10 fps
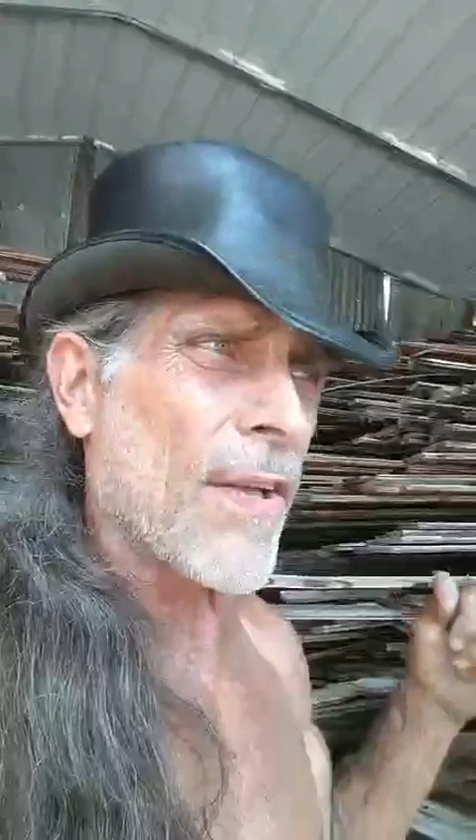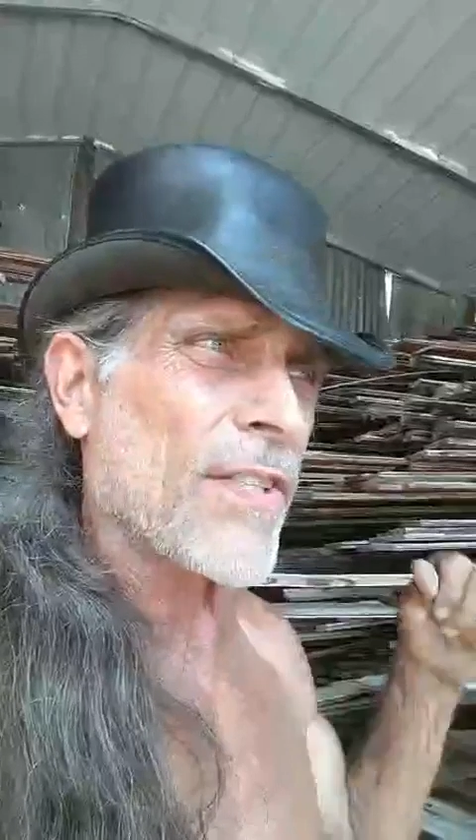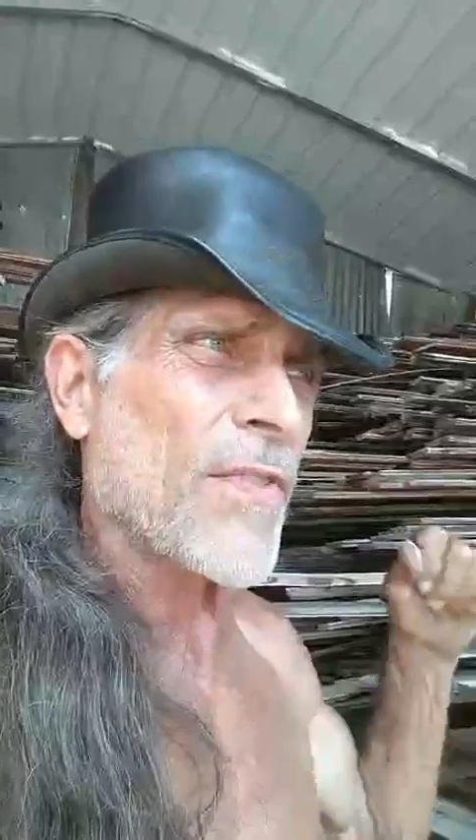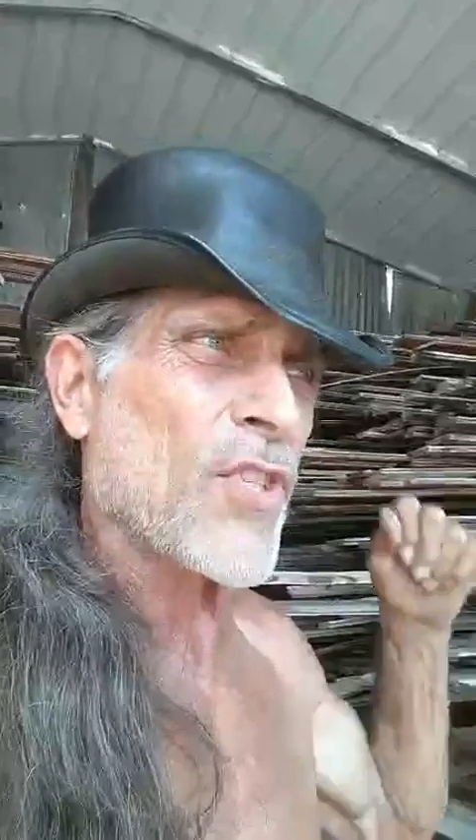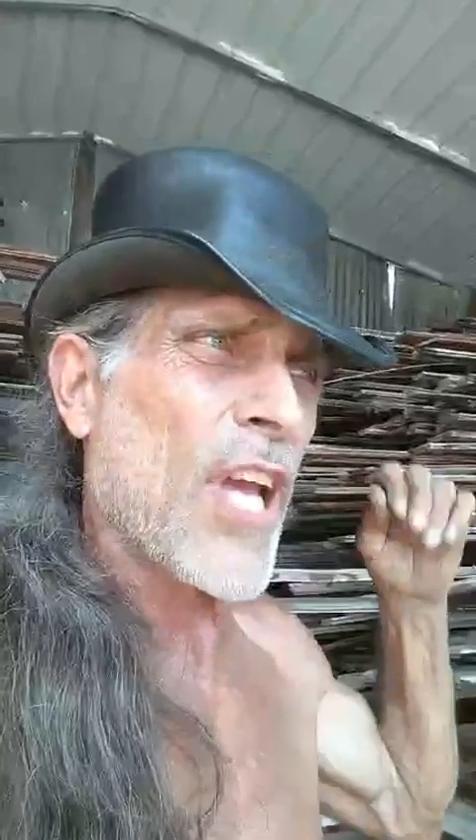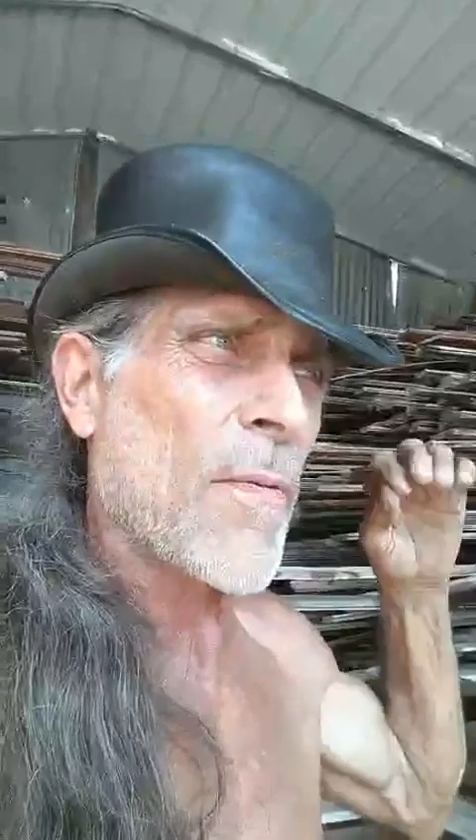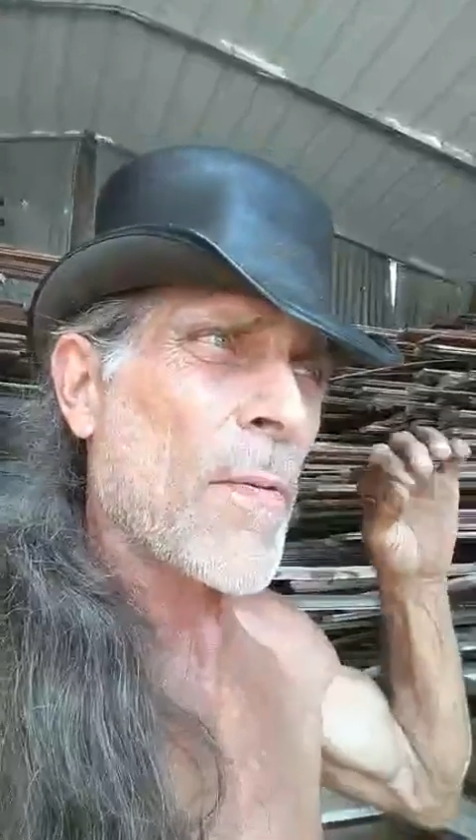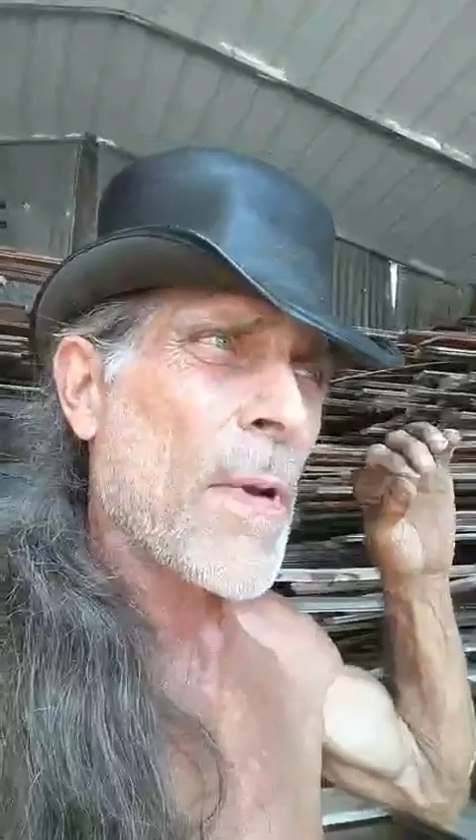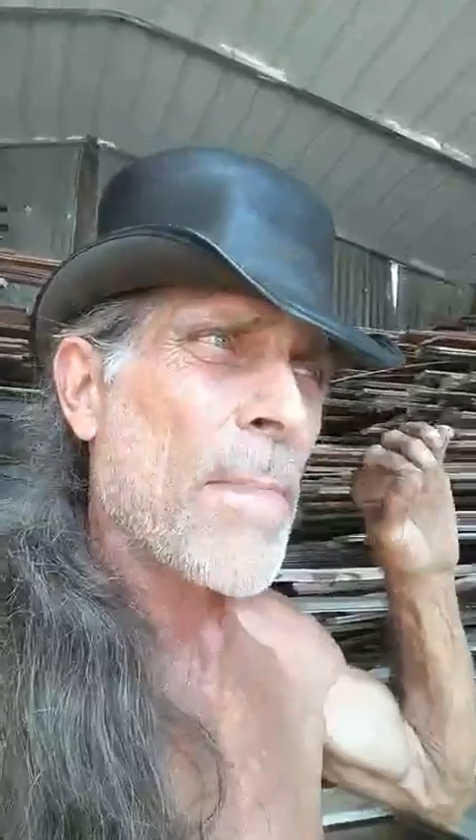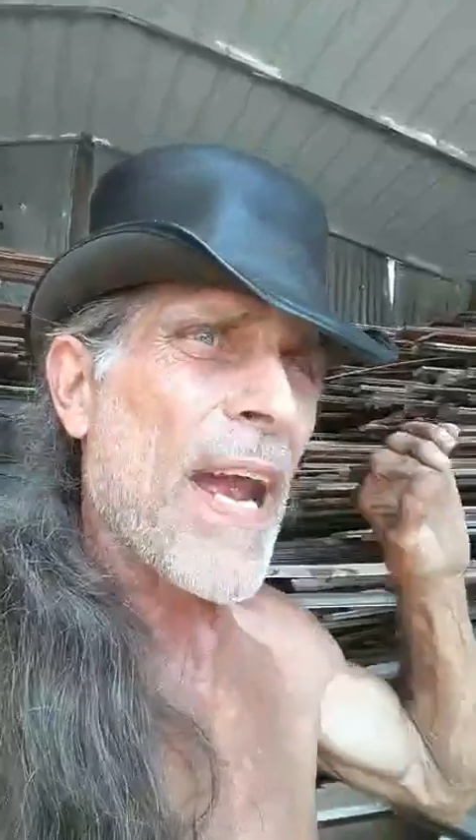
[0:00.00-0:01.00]
It's how those
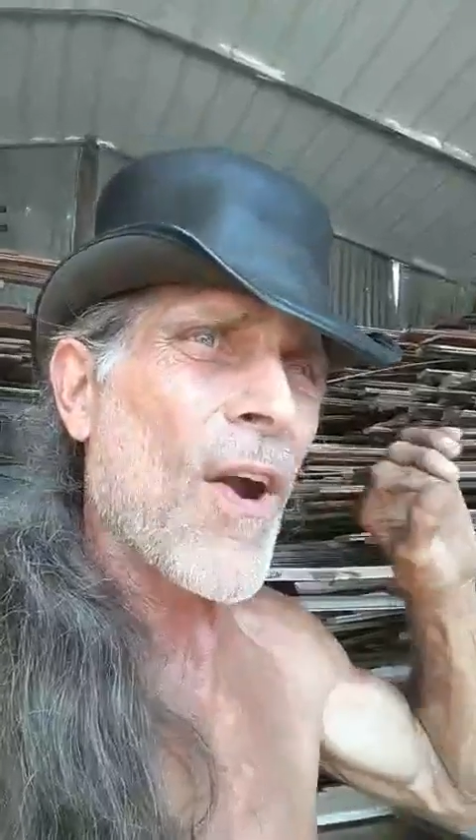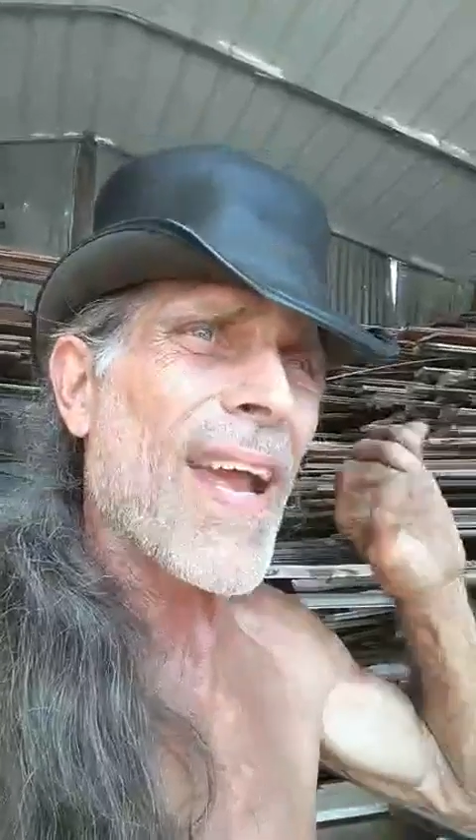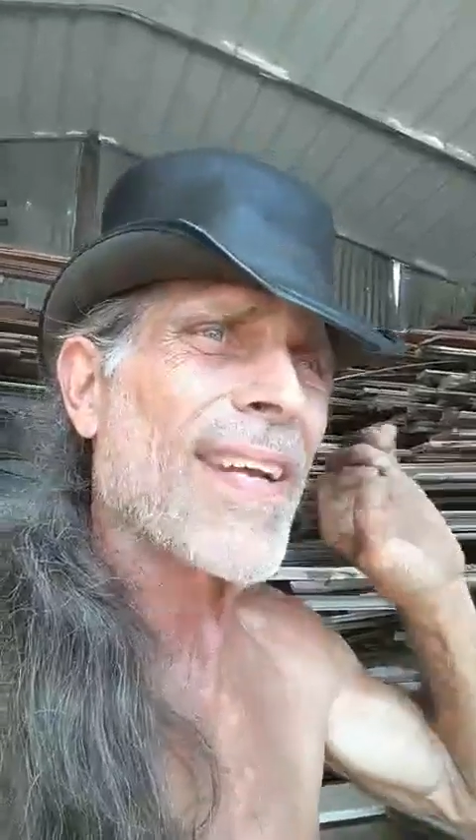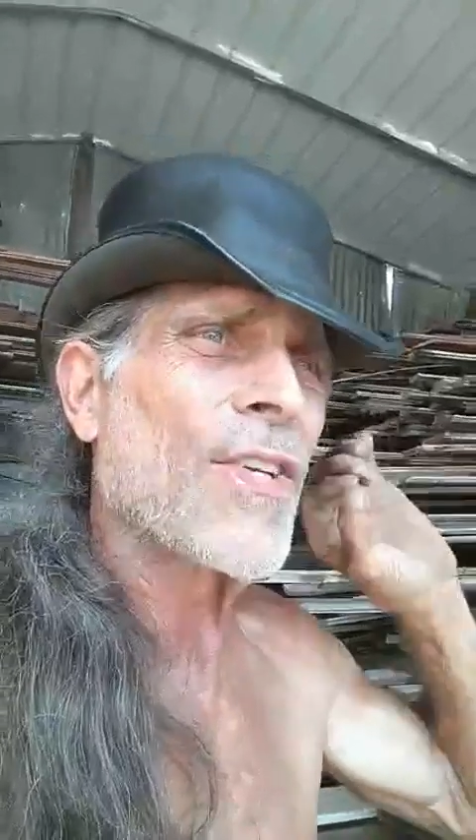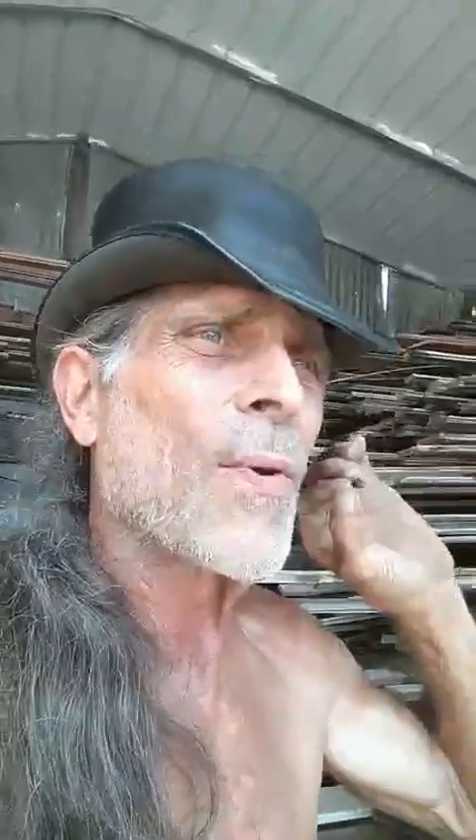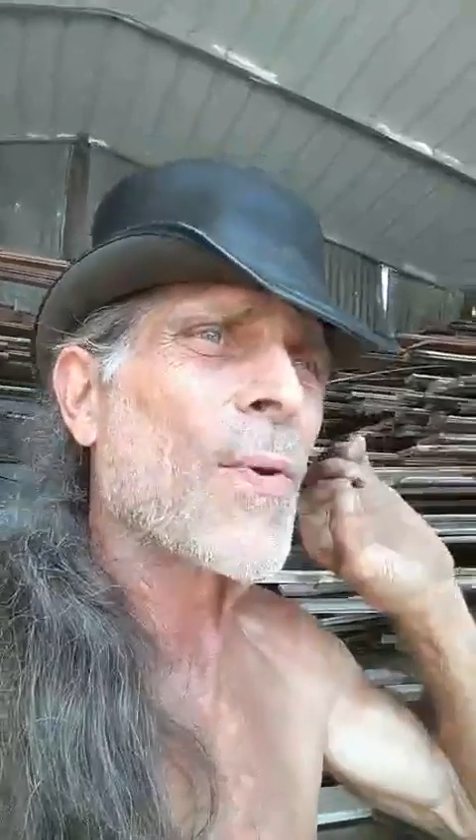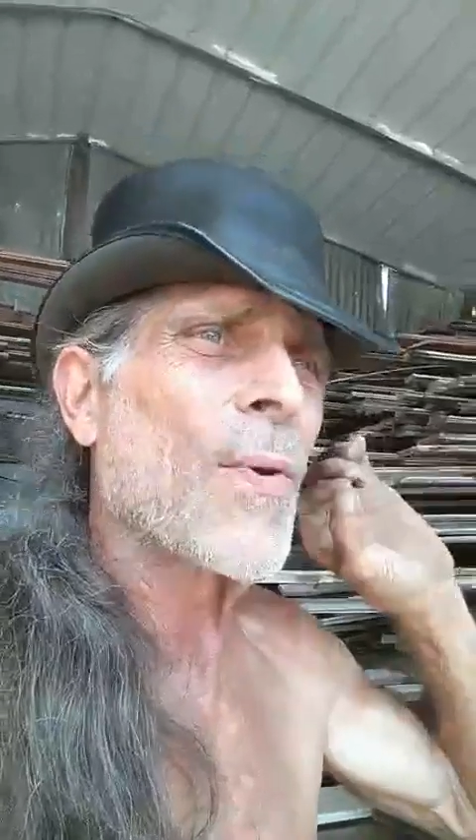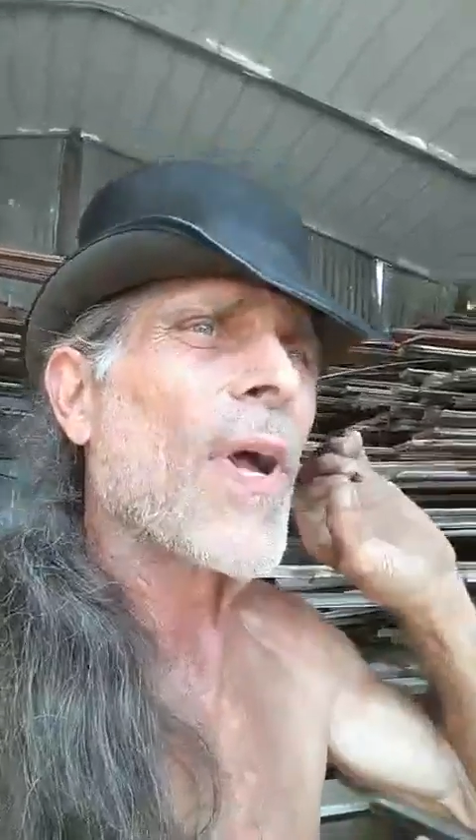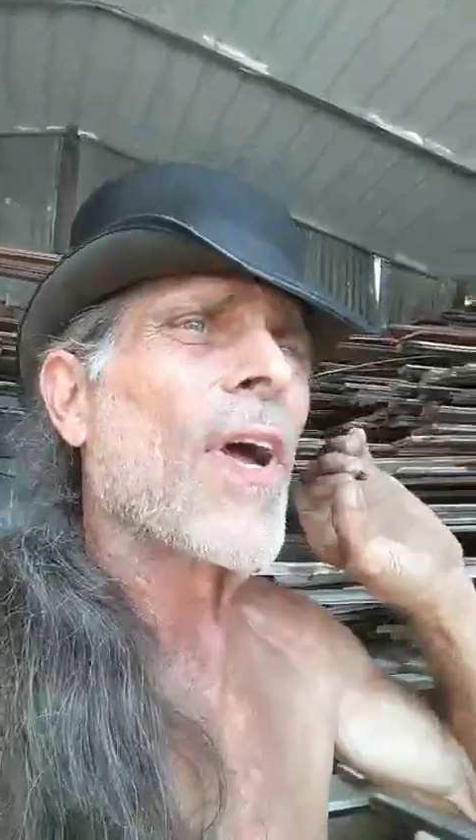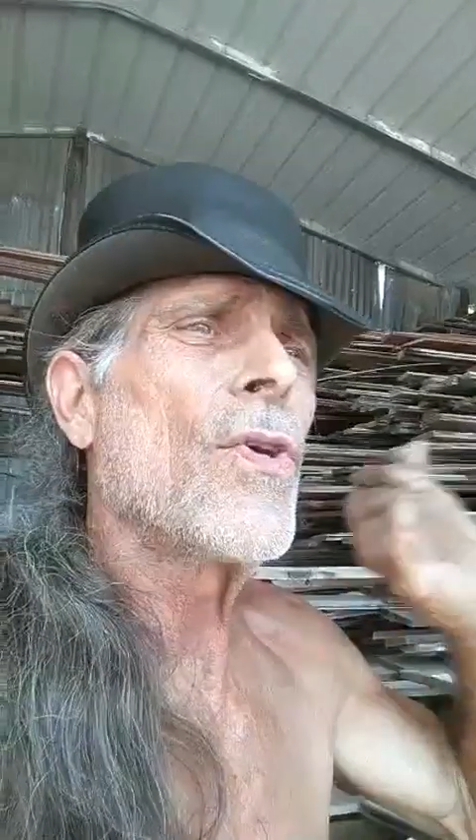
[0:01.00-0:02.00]
of us who came to
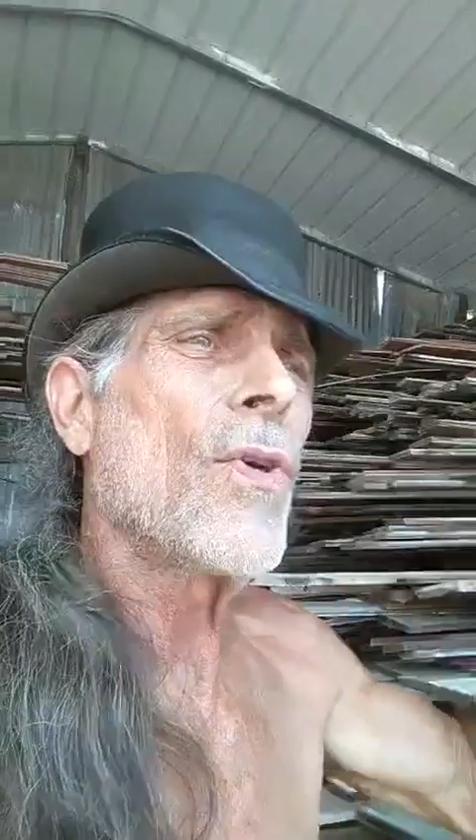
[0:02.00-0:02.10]
prepare,